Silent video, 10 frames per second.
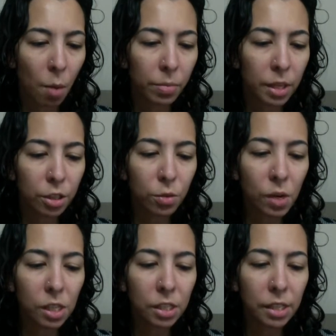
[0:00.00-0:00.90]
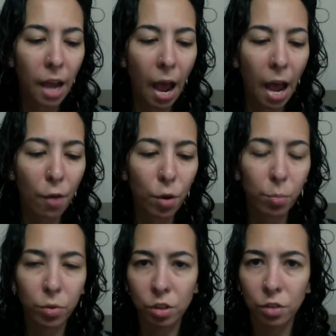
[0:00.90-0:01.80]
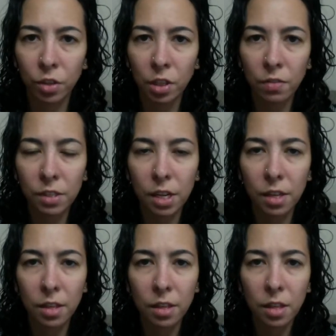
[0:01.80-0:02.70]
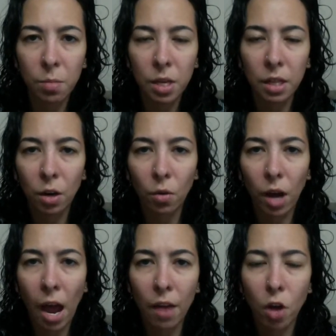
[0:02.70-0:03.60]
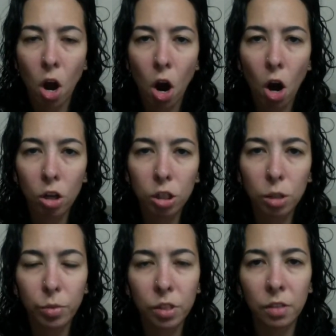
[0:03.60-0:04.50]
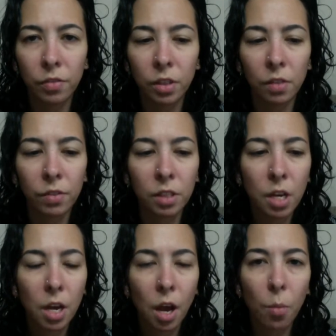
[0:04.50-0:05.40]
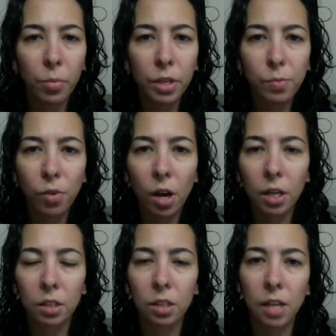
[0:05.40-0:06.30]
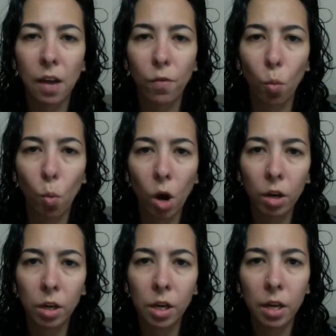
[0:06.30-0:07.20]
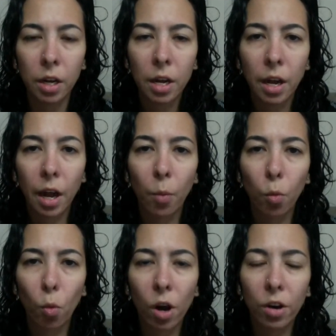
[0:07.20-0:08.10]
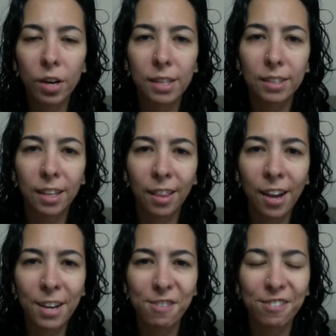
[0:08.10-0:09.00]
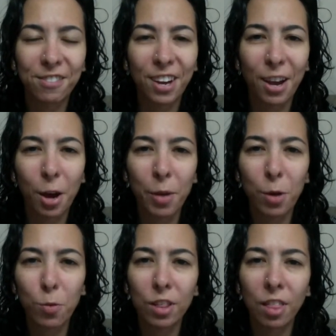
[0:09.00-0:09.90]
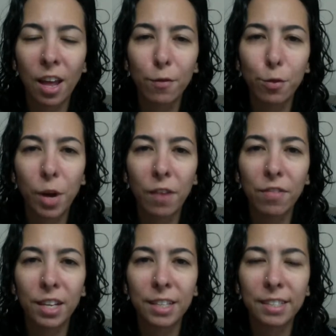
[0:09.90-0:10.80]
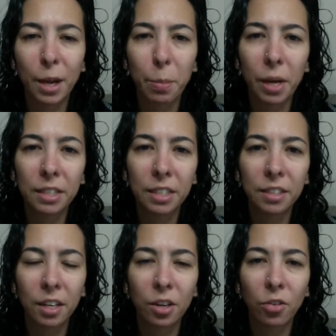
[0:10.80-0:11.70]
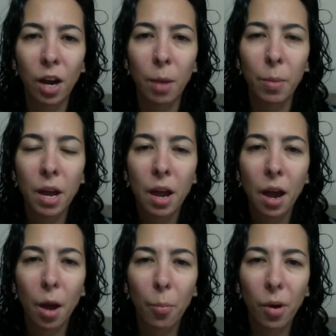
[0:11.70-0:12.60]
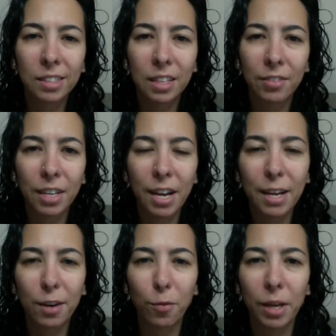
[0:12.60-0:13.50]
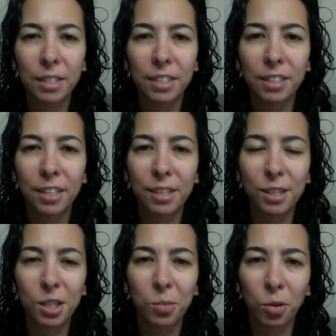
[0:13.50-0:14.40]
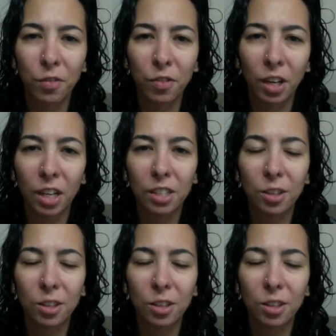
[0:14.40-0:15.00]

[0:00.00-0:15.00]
They do actually have preservatives. I think they mean they don't have harsh preservatives. This product does have water in it. Water is life, and with life you have things like bacteria, gram-positive and negative bacteria, yeast, mold, and fungus.